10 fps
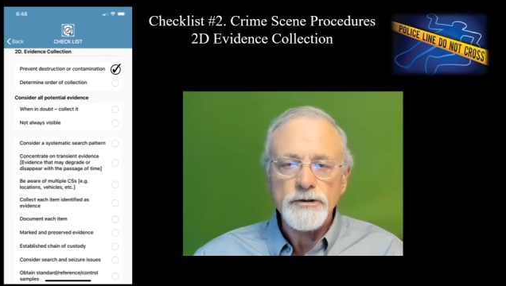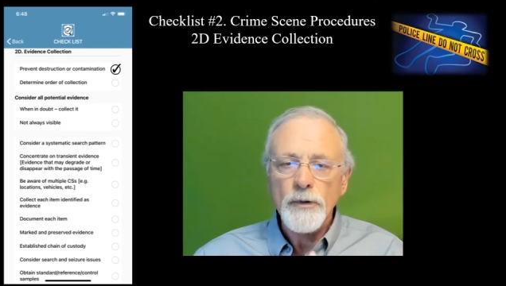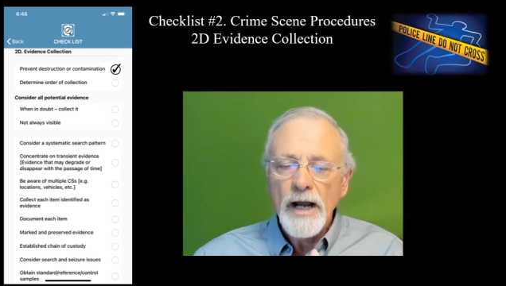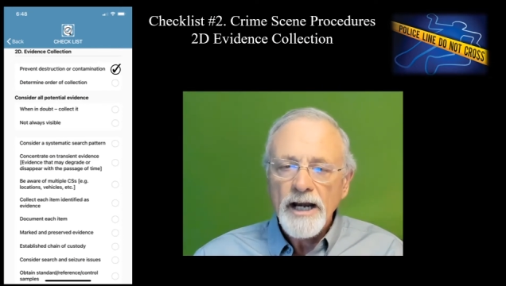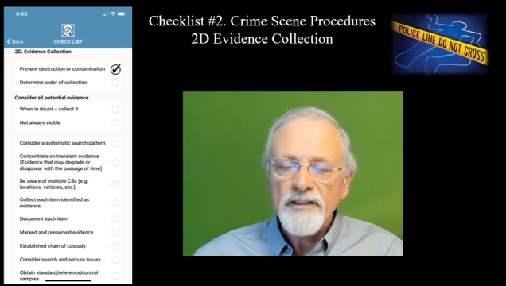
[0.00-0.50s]

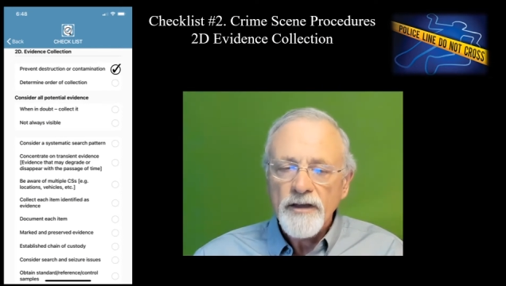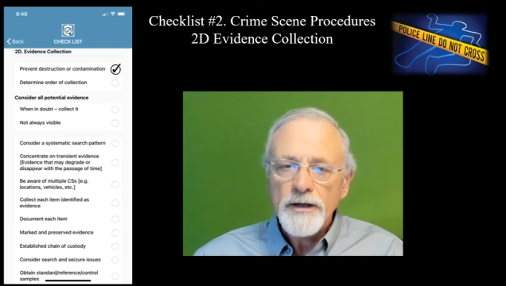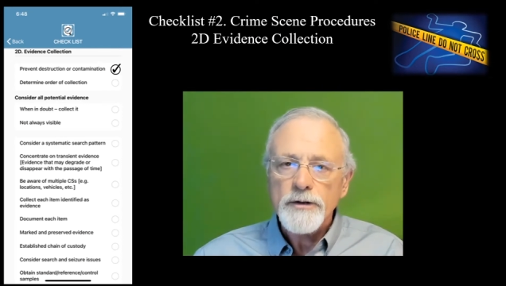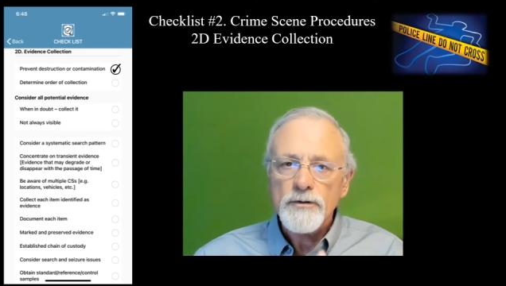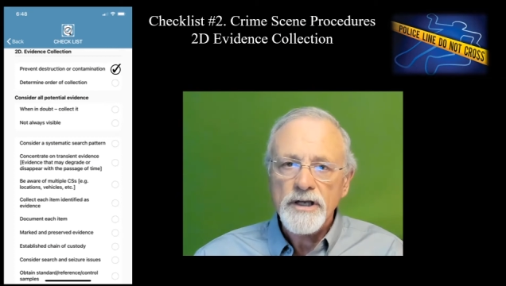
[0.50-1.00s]
do anything
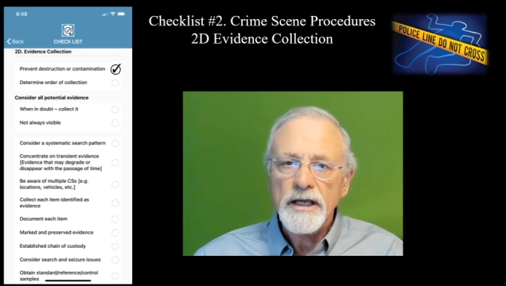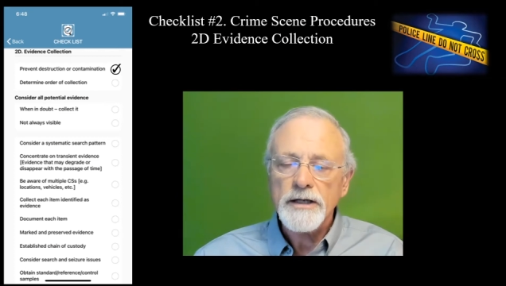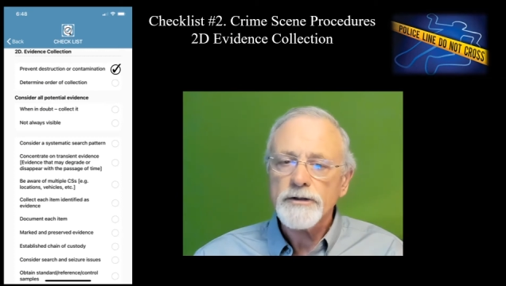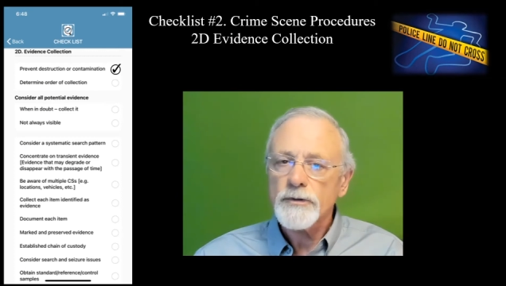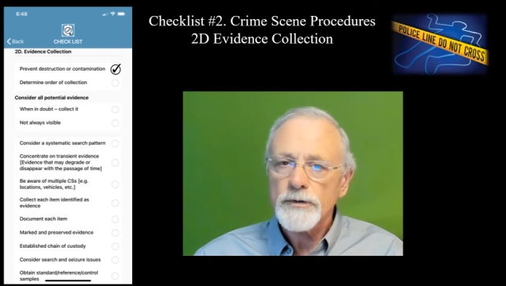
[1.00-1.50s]
you
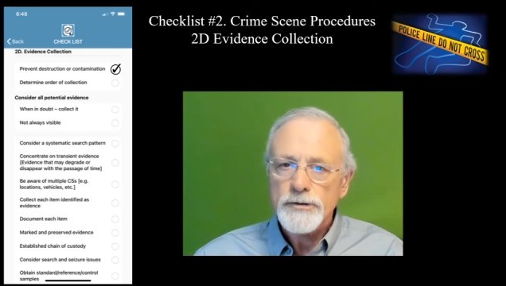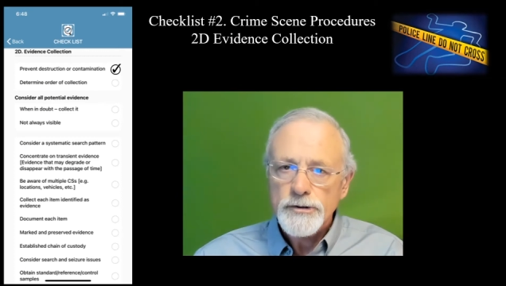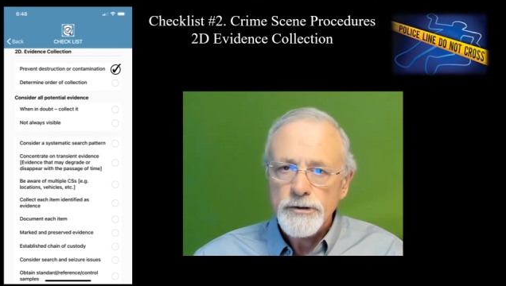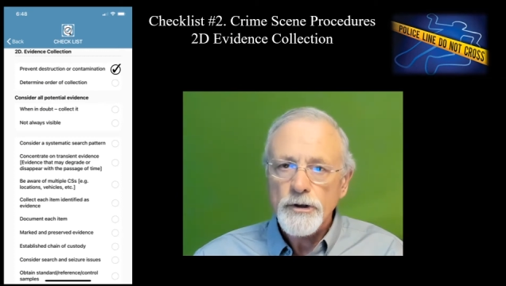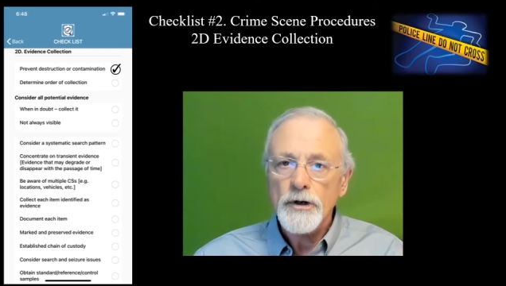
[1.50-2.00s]
can to
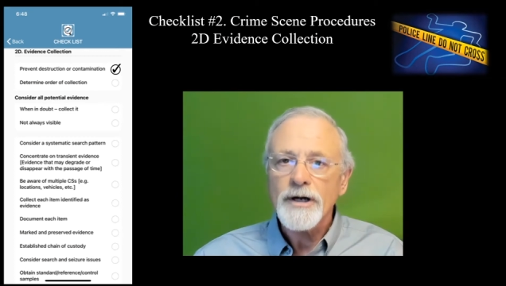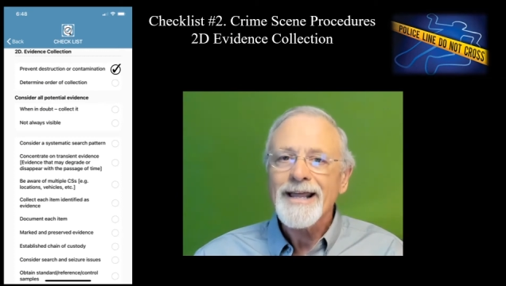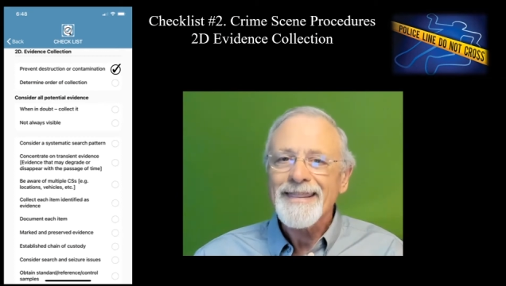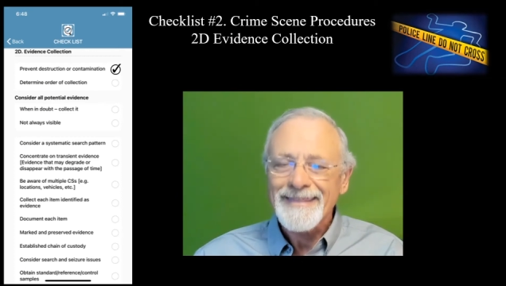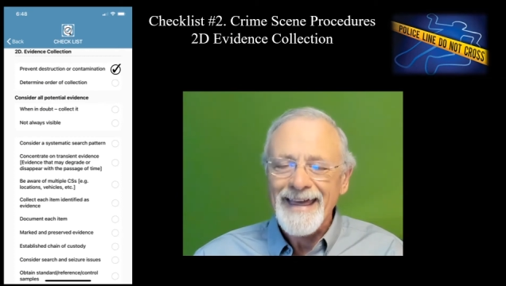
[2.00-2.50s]
ensure
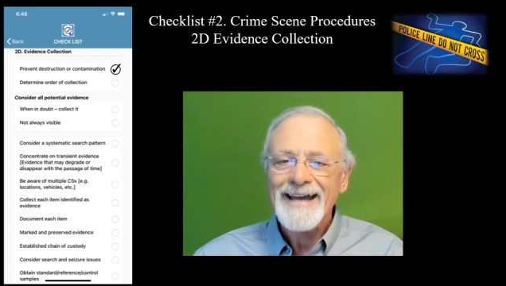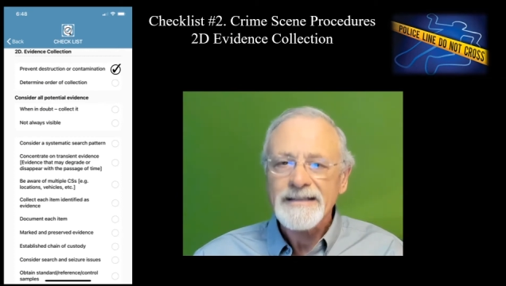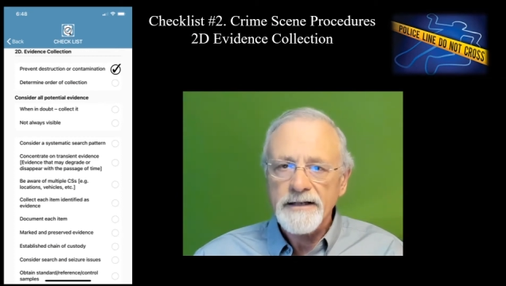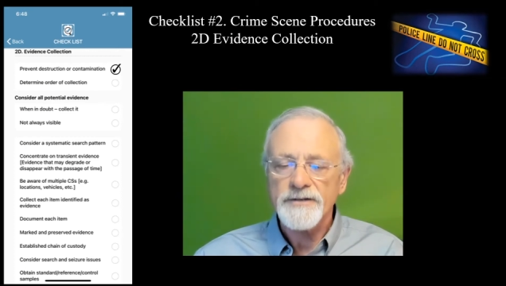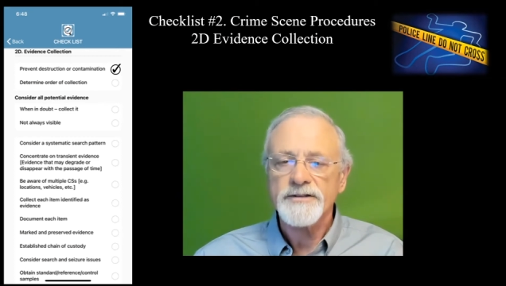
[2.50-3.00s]

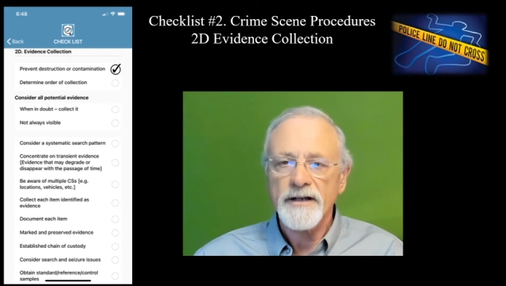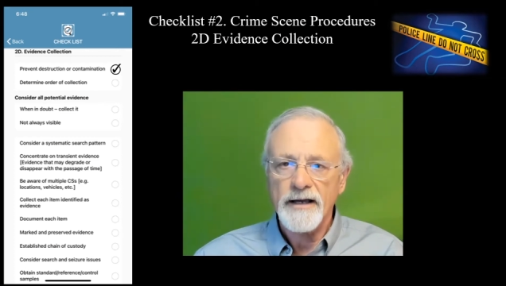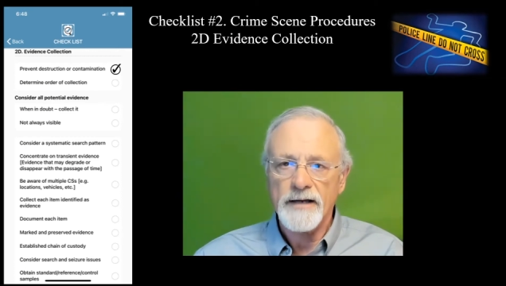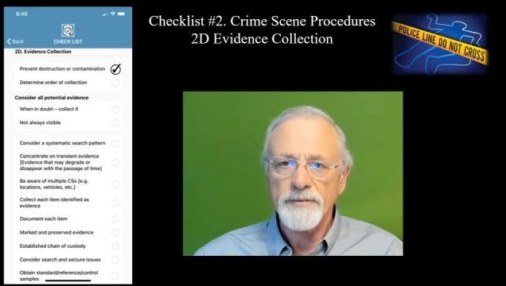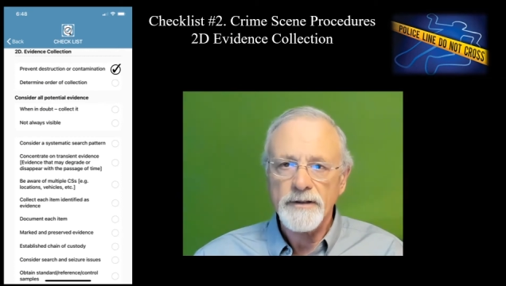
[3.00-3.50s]
that doesn't
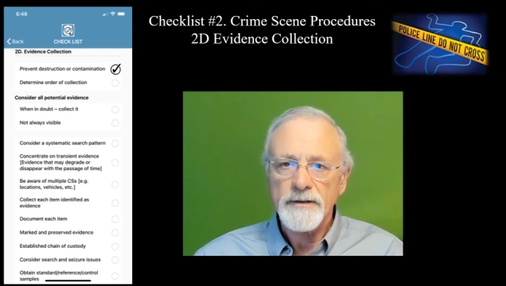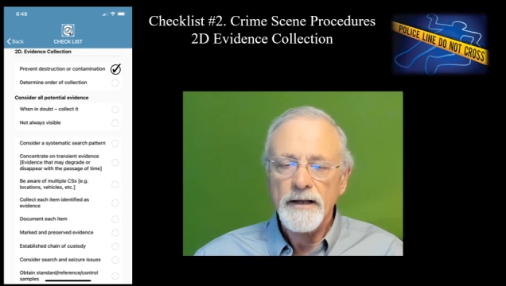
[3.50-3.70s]
happen.